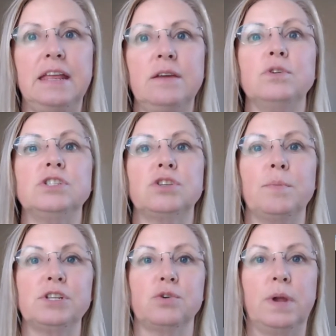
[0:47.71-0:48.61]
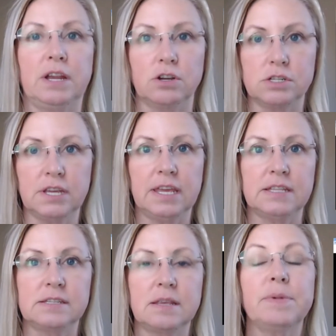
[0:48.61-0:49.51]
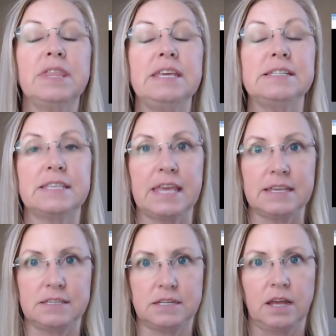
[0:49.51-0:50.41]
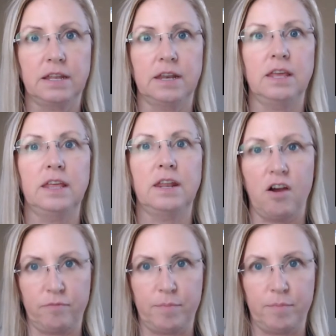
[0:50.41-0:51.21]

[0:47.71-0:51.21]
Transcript: it was so much quicker to get some of these things done and off